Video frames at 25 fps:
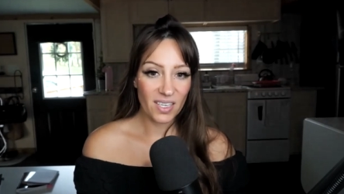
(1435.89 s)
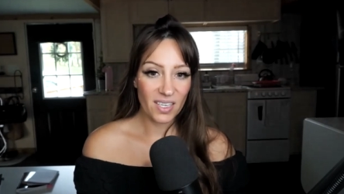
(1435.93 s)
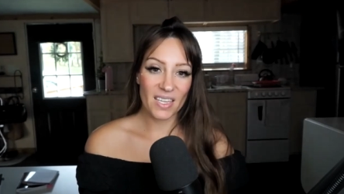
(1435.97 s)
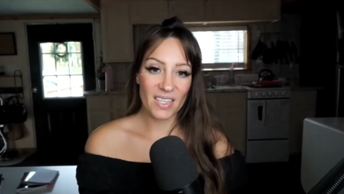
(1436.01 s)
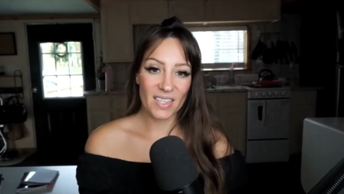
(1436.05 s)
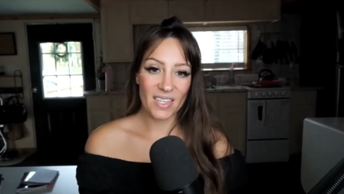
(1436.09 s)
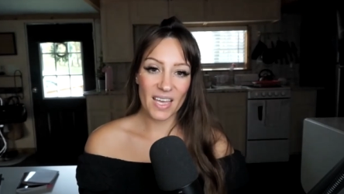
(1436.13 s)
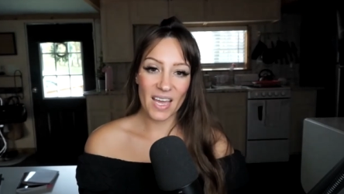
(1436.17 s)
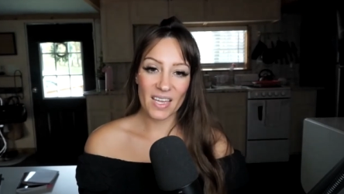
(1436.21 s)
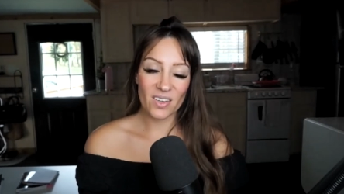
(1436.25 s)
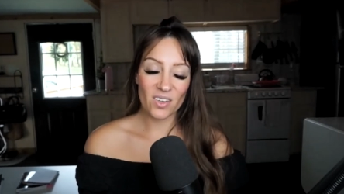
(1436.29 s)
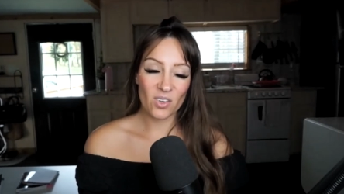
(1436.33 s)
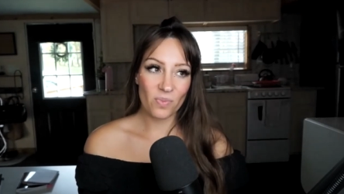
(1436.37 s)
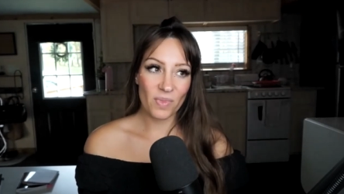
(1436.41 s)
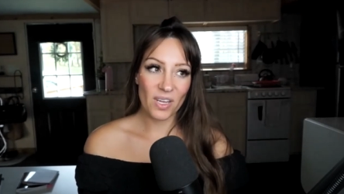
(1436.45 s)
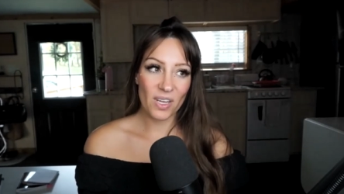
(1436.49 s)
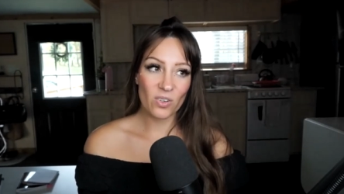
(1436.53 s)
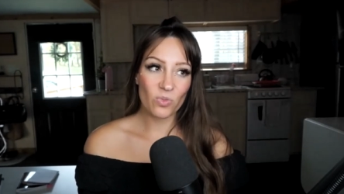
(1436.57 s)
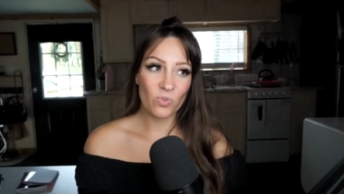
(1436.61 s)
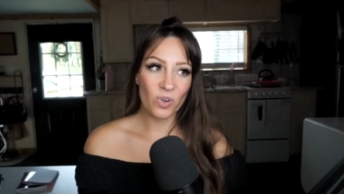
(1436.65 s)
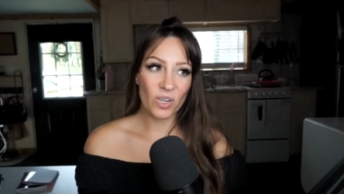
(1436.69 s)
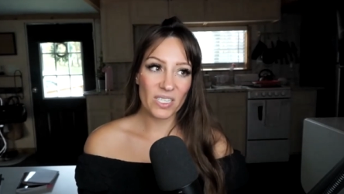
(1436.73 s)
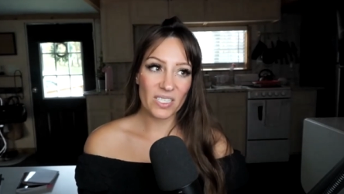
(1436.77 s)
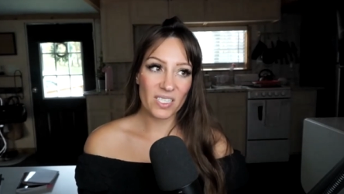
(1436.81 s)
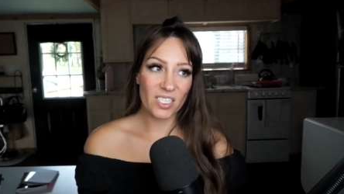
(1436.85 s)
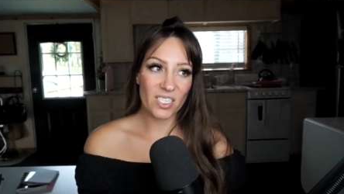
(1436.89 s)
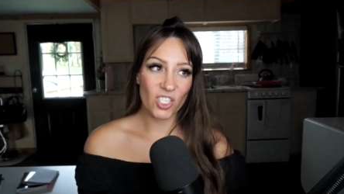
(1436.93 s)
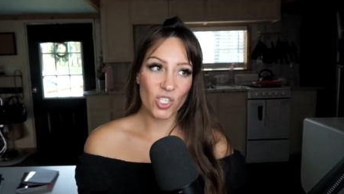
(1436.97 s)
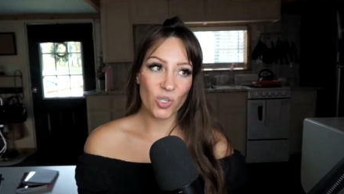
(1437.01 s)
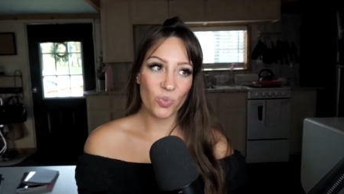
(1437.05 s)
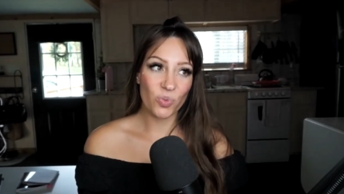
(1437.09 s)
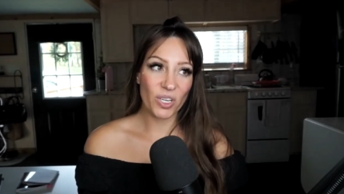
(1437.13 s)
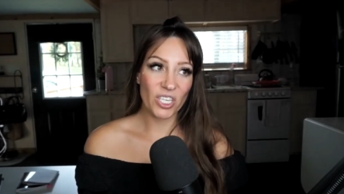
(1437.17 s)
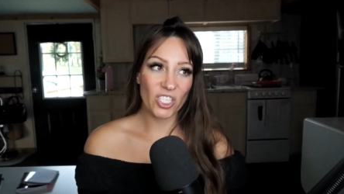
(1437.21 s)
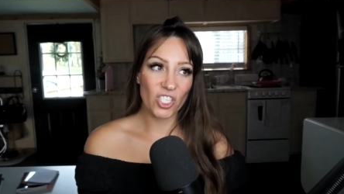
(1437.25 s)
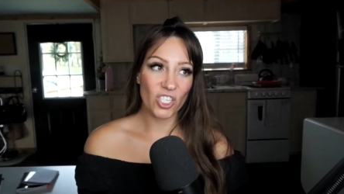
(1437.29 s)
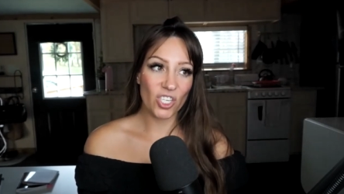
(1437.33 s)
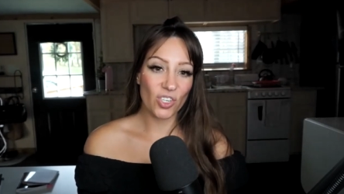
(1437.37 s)
and that no matter what
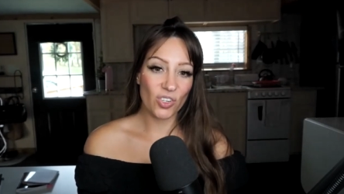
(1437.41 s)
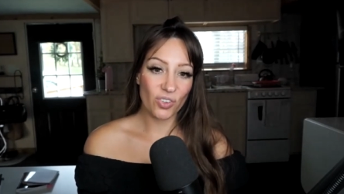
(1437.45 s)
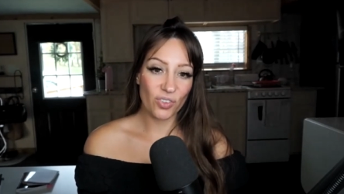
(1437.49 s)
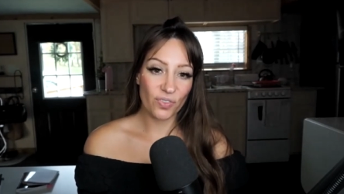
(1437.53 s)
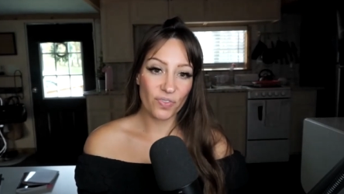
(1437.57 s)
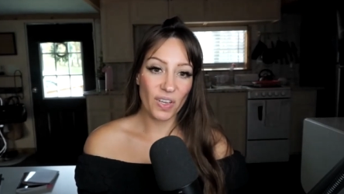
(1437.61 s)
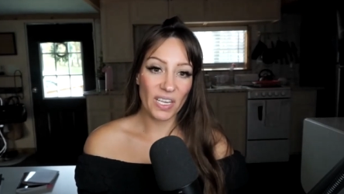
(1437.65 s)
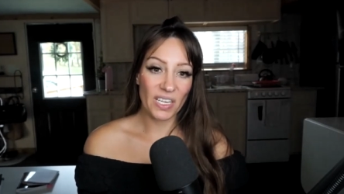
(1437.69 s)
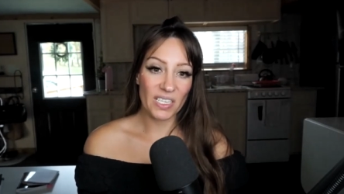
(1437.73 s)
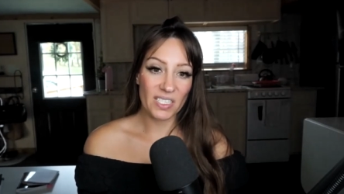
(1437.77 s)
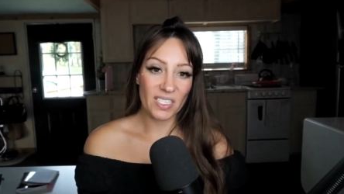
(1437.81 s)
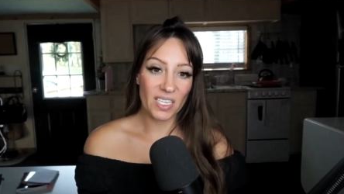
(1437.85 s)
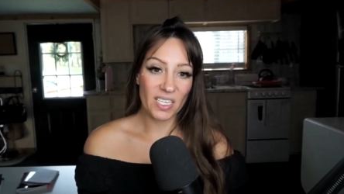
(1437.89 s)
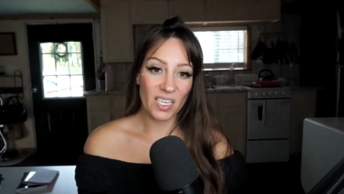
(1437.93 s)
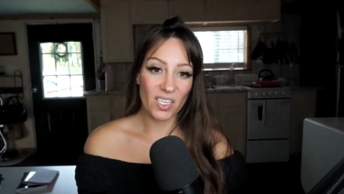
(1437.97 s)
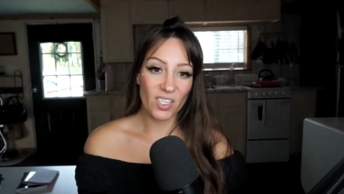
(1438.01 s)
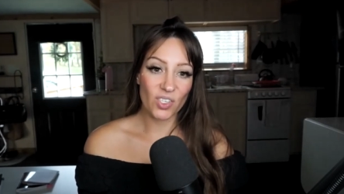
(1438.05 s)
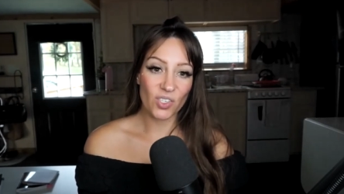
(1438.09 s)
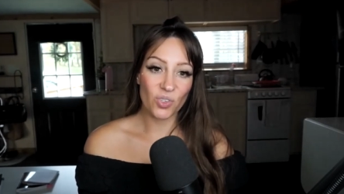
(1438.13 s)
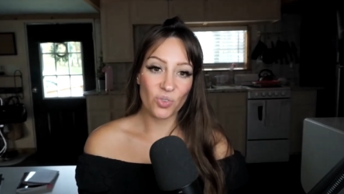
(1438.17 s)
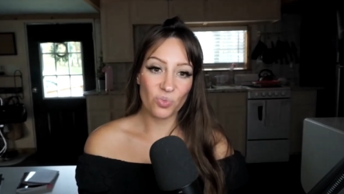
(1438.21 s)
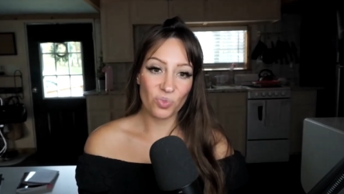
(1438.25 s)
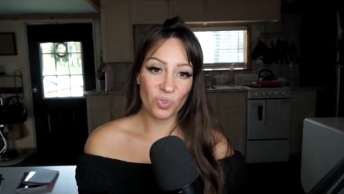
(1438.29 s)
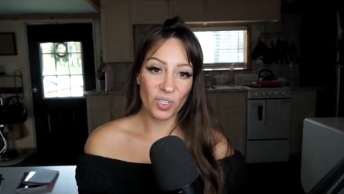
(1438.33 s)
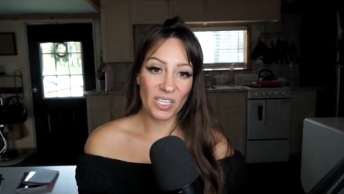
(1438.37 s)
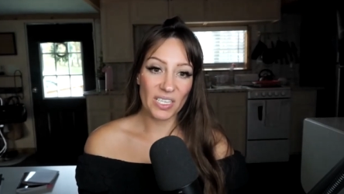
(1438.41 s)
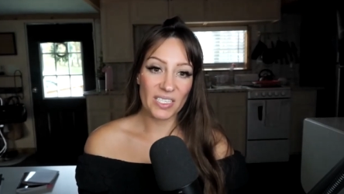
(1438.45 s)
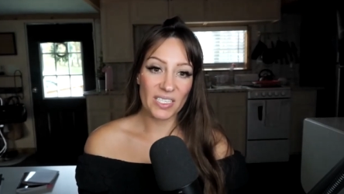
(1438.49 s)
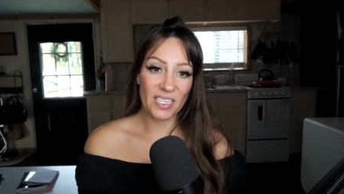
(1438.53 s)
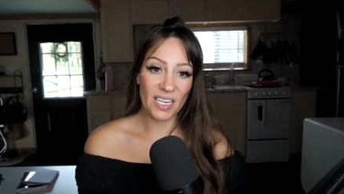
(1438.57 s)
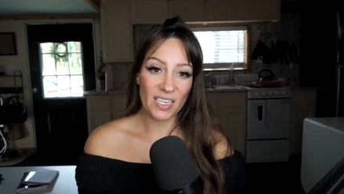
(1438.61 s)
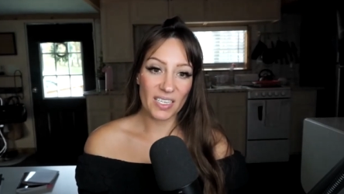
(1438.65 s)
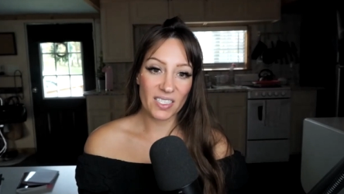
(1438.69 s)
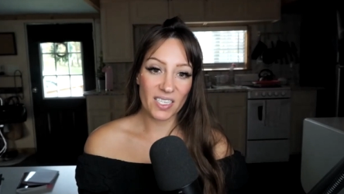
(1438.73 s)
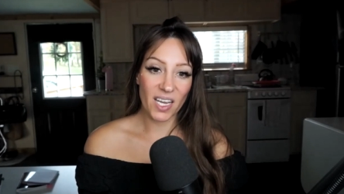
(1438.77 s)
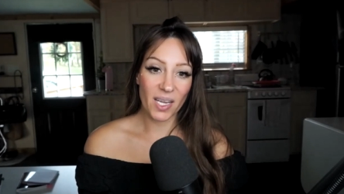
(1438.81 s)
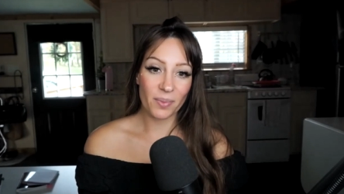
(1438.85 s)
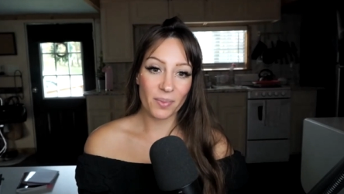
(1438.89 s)
situation you're facing, you really
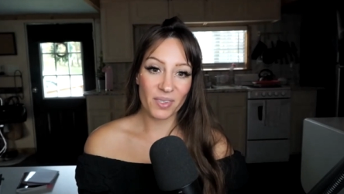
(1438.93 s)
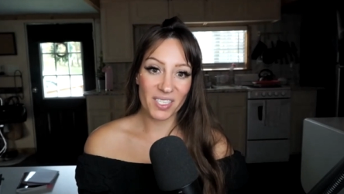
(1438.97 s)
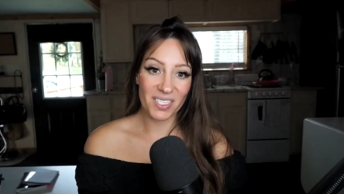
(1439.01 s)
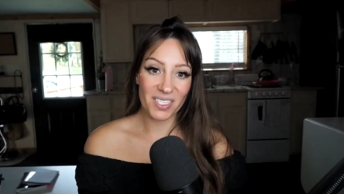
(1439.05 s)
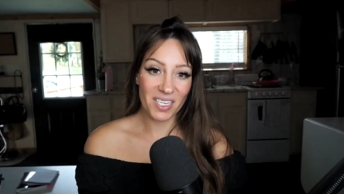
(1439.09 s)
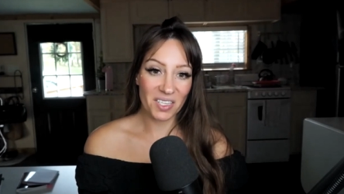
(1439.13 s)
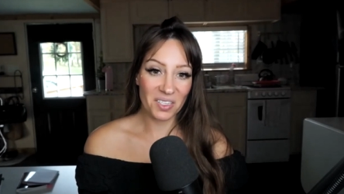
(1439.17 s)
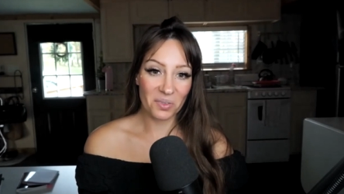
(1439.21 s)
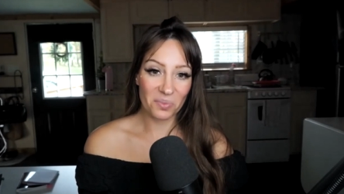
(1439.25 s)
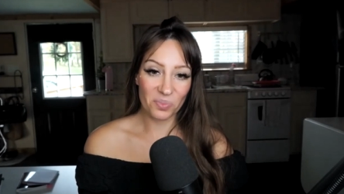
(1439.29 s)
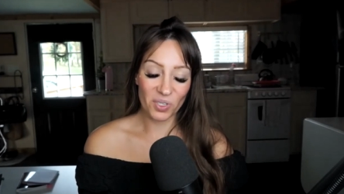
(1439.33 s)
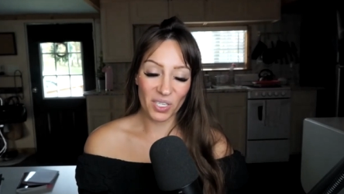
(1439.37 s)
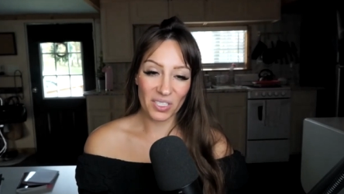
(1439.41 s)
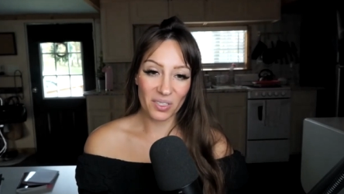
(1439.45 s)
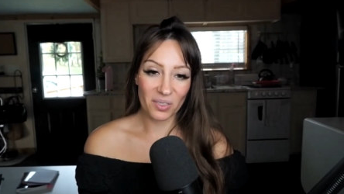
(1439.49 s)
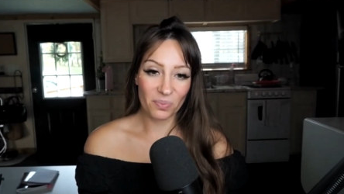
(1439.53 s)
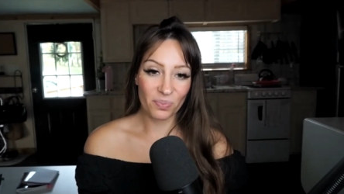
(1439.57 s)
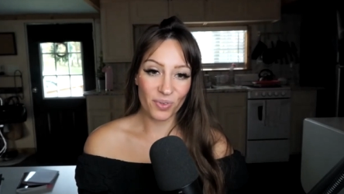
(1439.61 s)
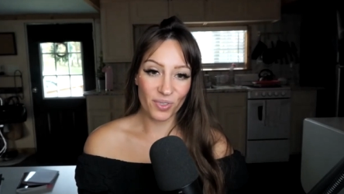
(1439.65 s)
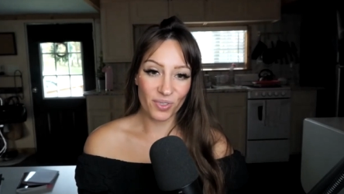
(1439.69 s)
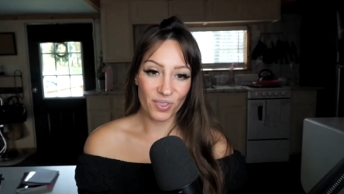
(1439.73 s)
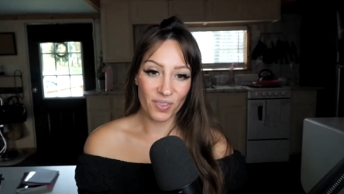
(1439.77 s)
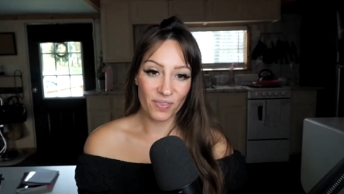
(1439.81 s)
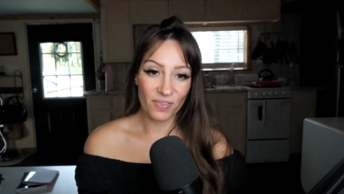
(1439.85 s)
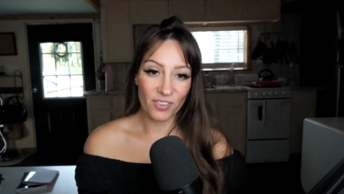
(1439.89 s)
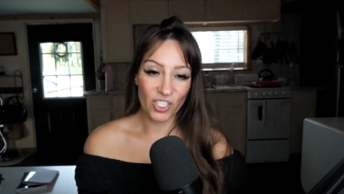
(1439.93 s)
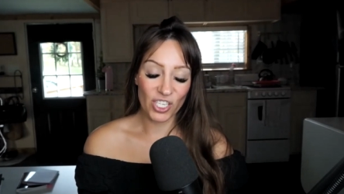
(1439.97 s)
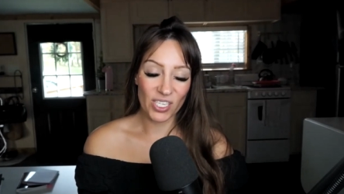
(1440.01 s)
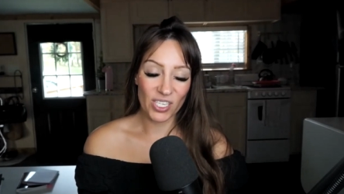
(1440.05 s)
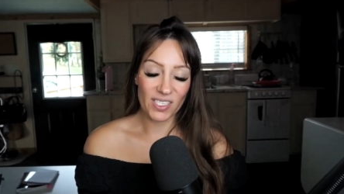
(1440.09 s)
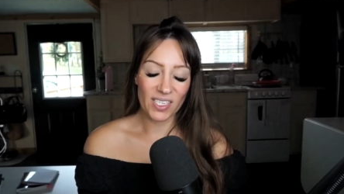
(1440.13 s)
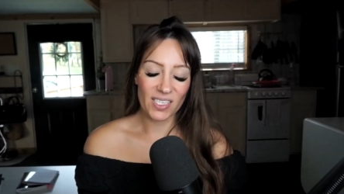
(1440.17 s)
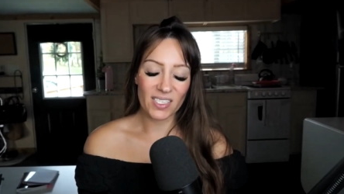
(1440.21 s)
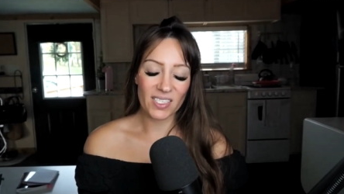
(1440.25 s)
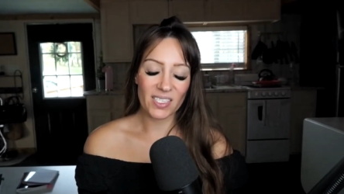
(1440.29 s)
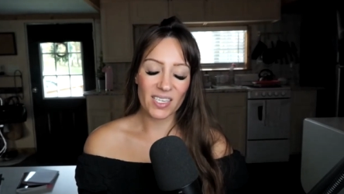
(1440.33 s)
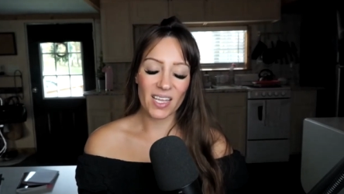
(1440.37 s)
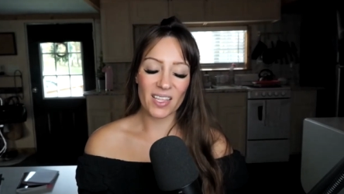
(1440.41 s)
take time to celebrate the birth of
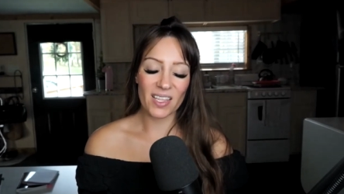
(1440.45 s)
Jesus,